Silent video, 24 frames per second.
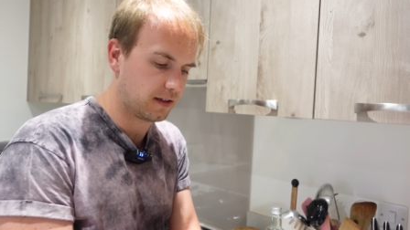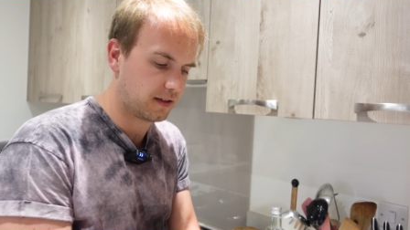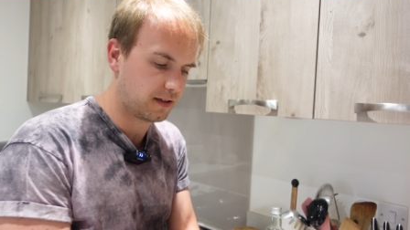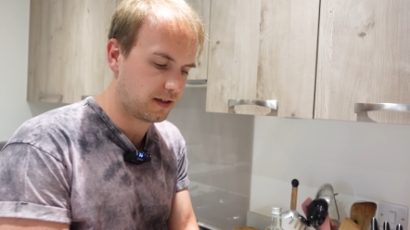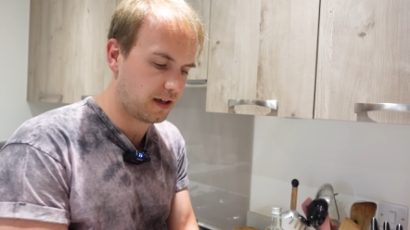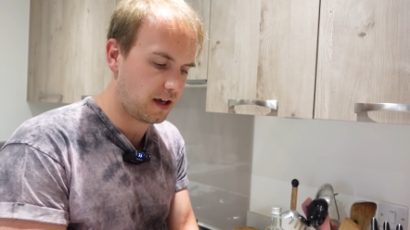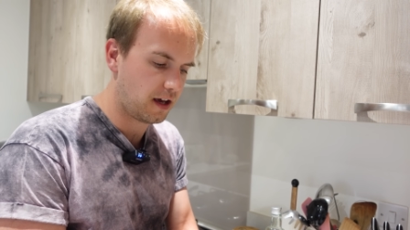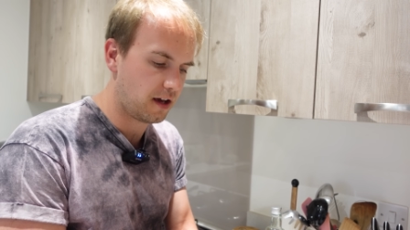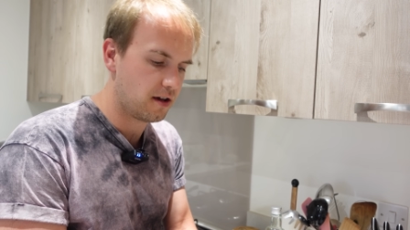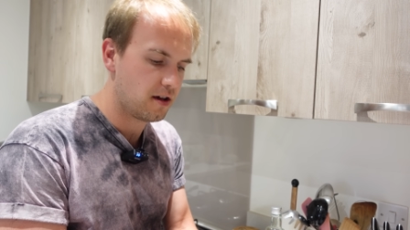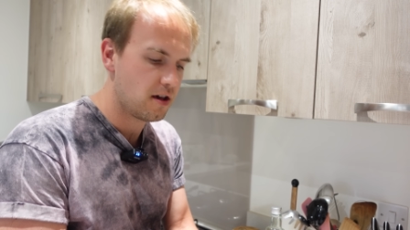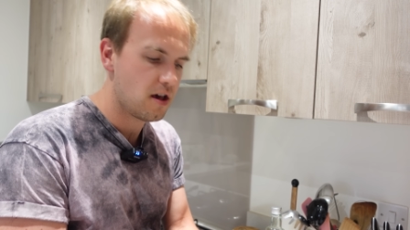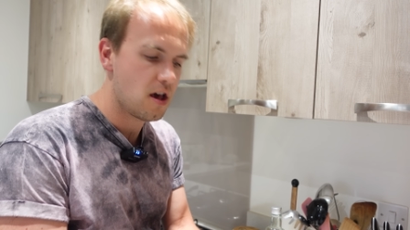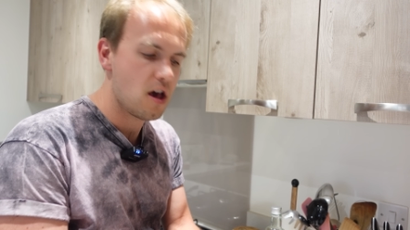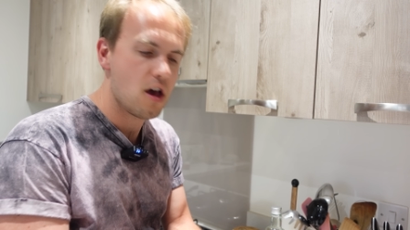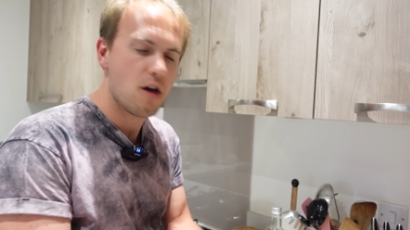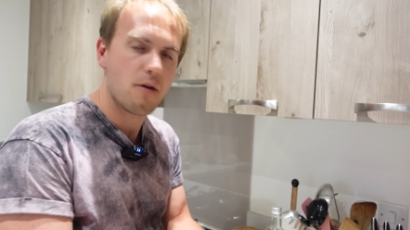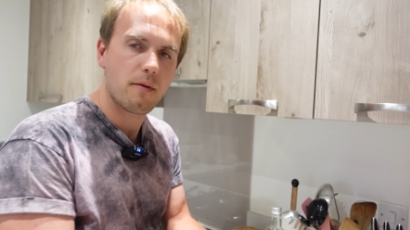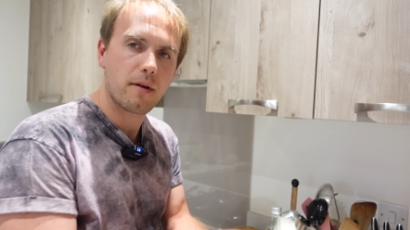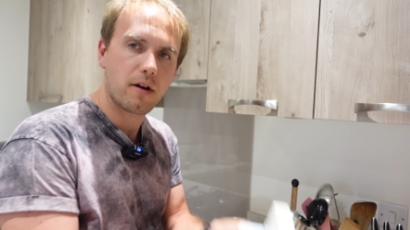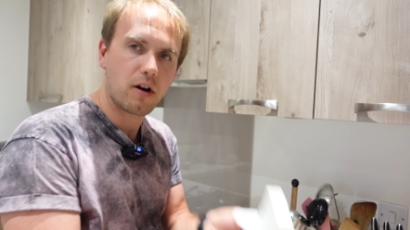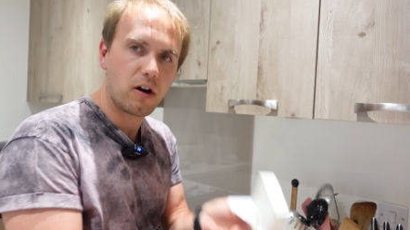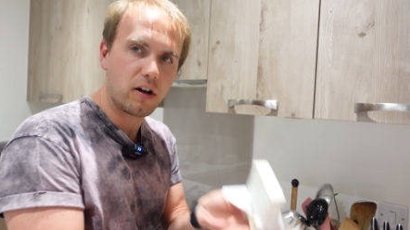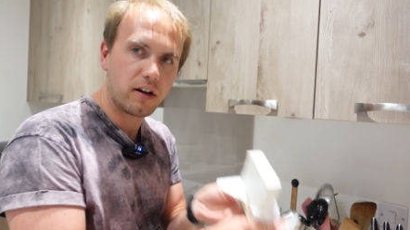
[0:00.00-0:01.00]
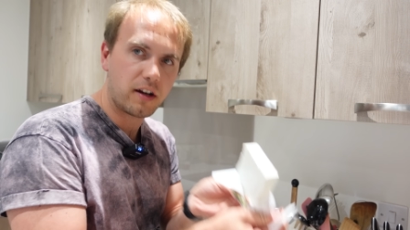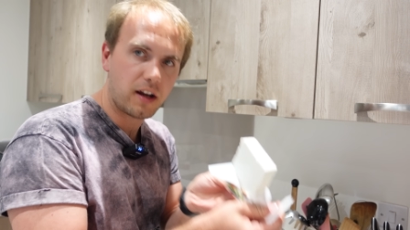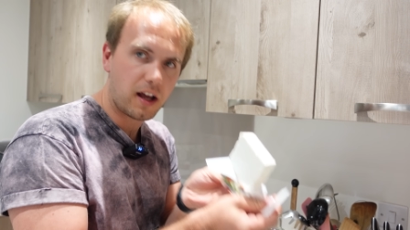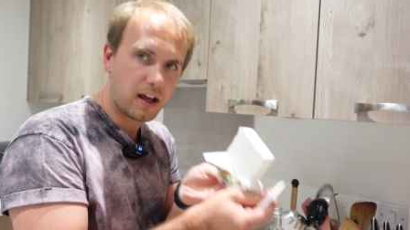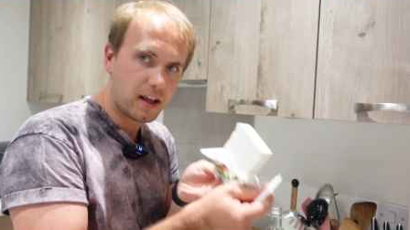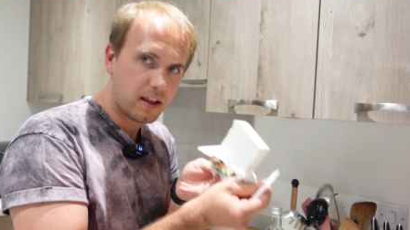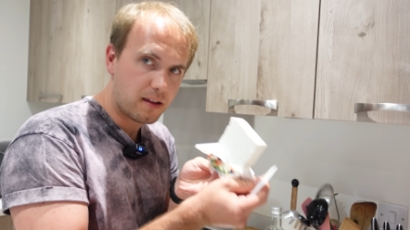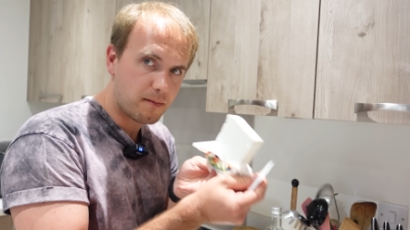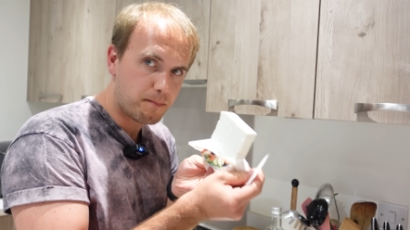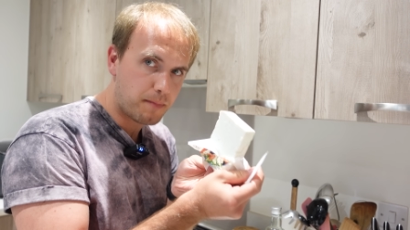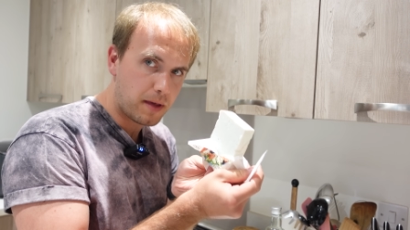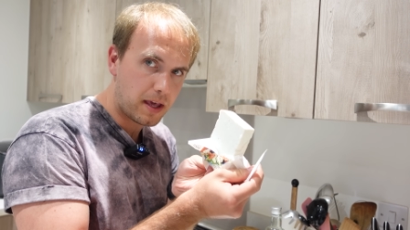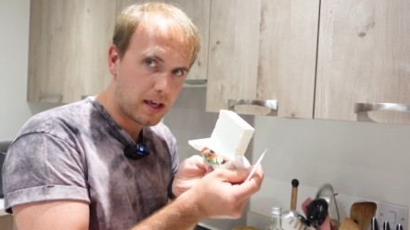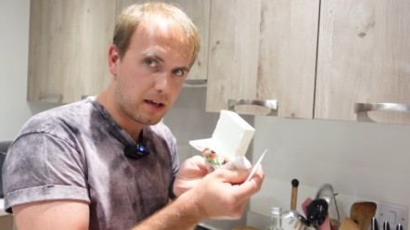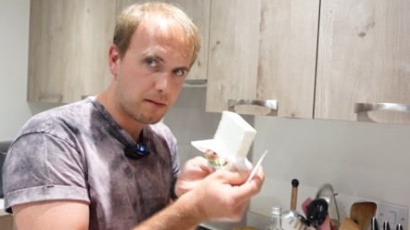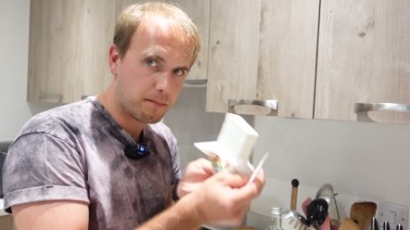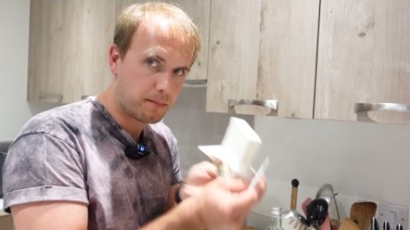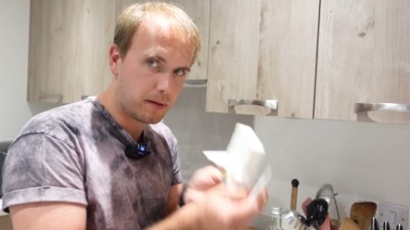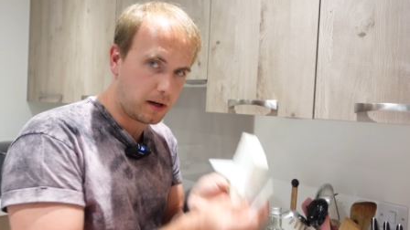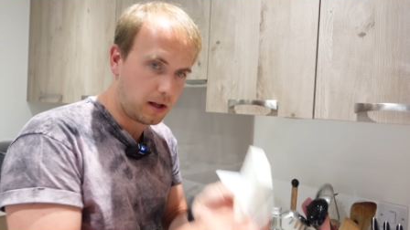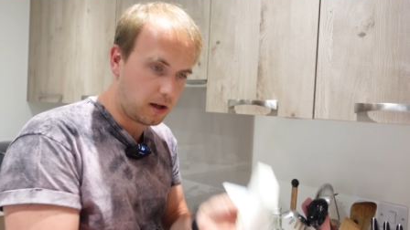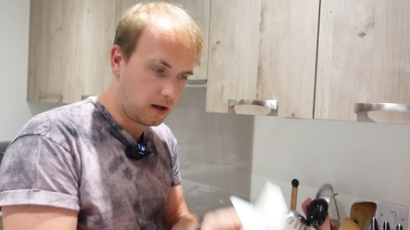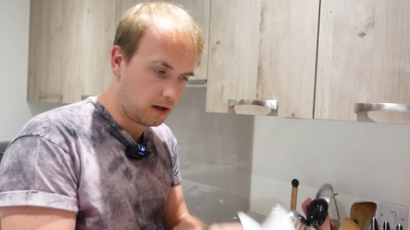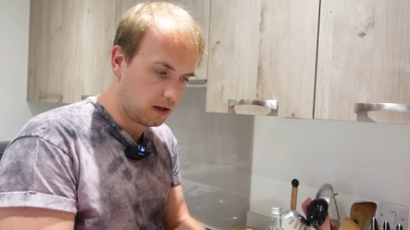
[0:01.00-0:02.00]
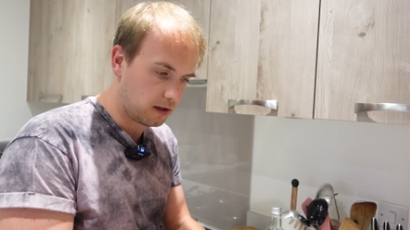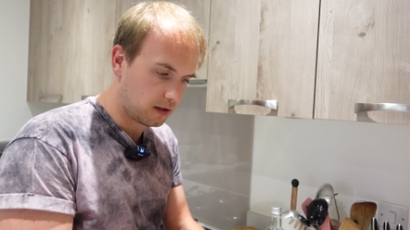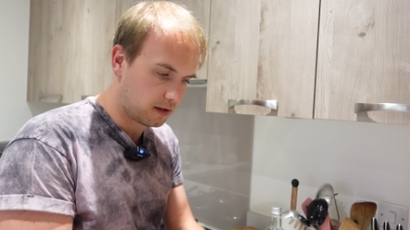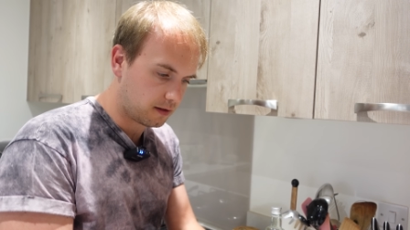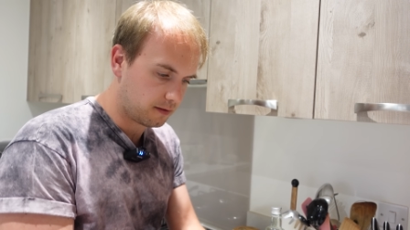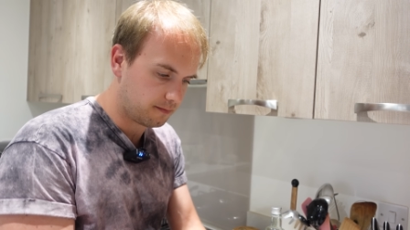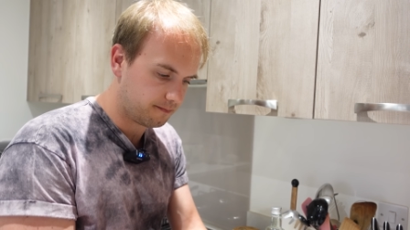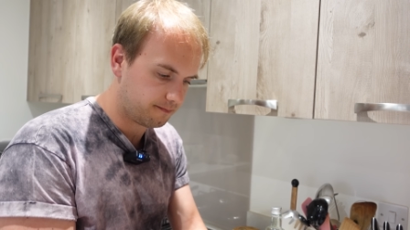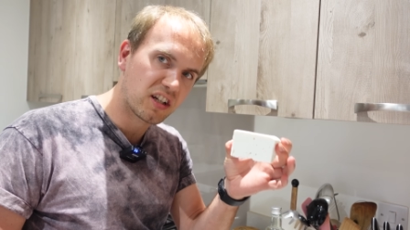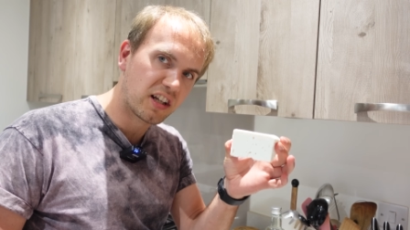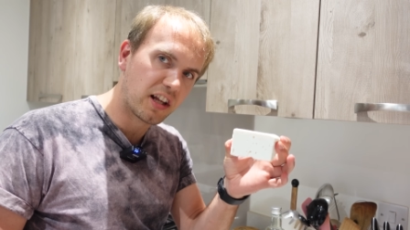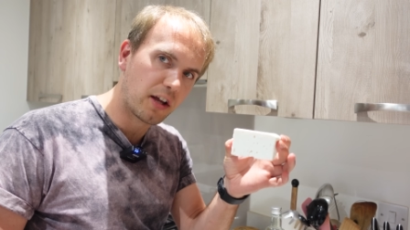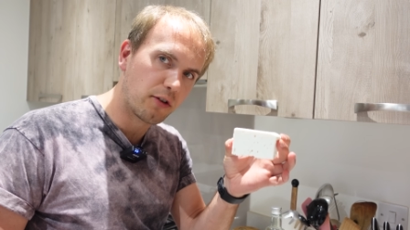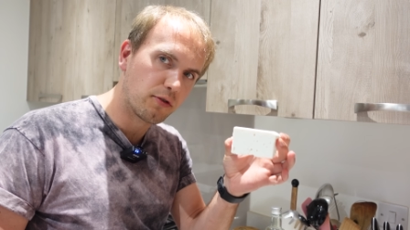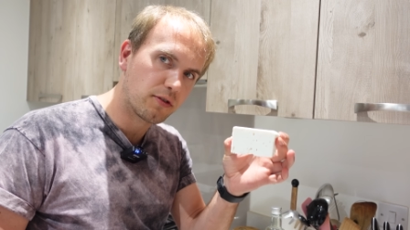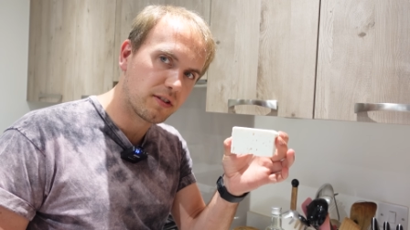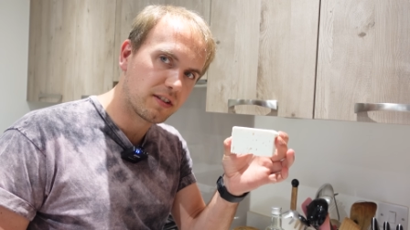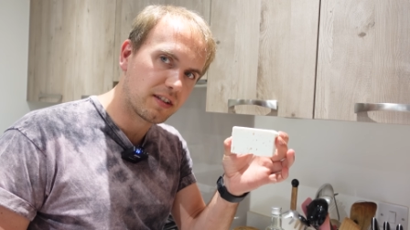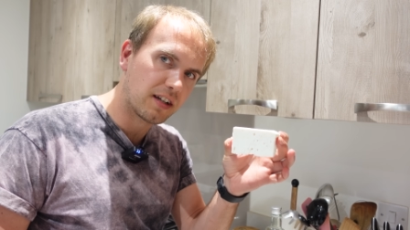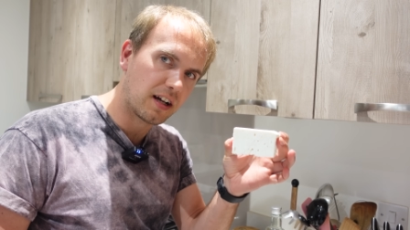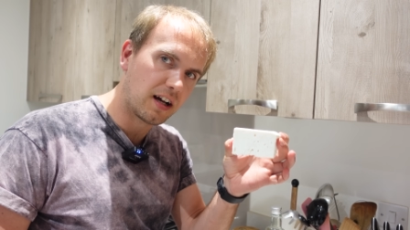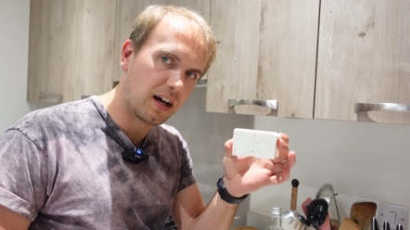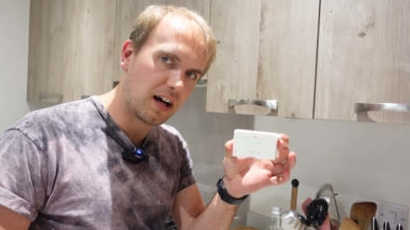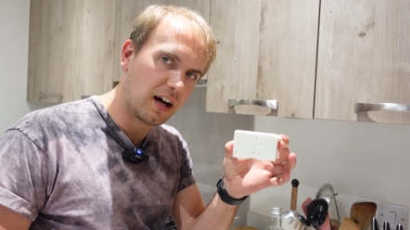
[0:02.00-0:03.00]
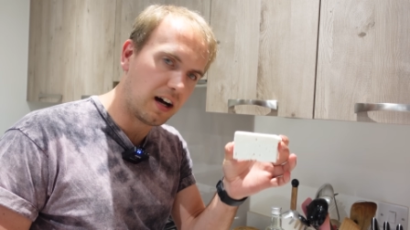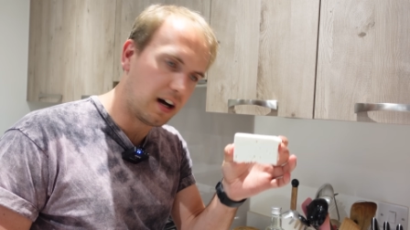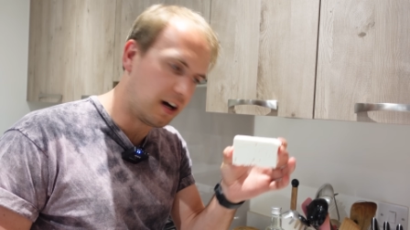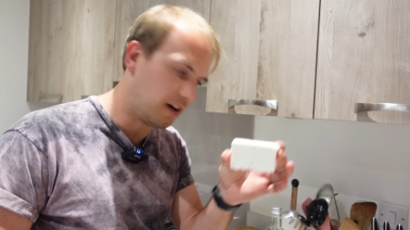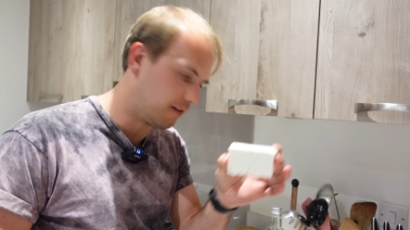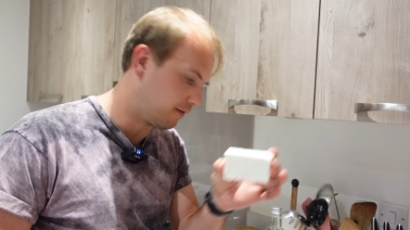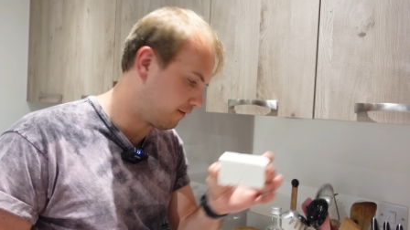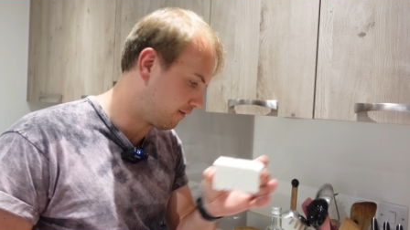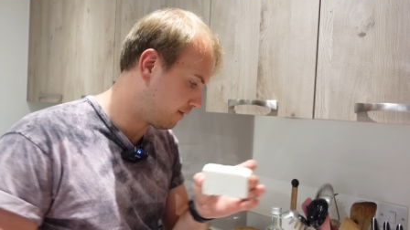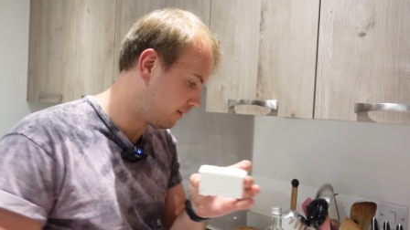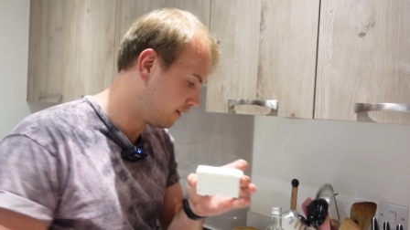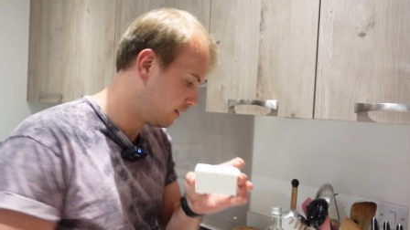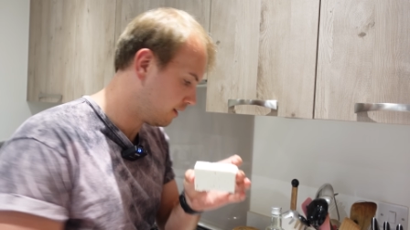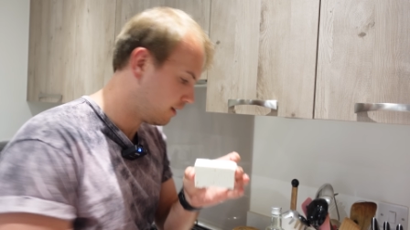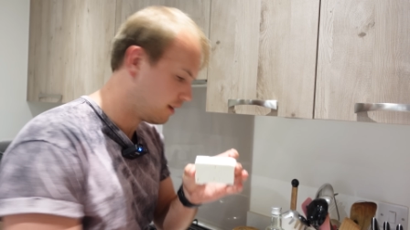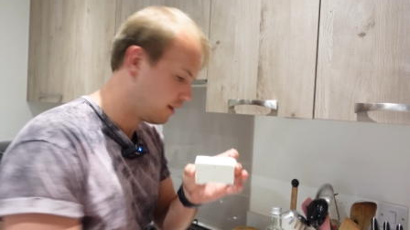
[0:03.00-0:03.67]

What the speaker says: So we've got a nice big block, close to half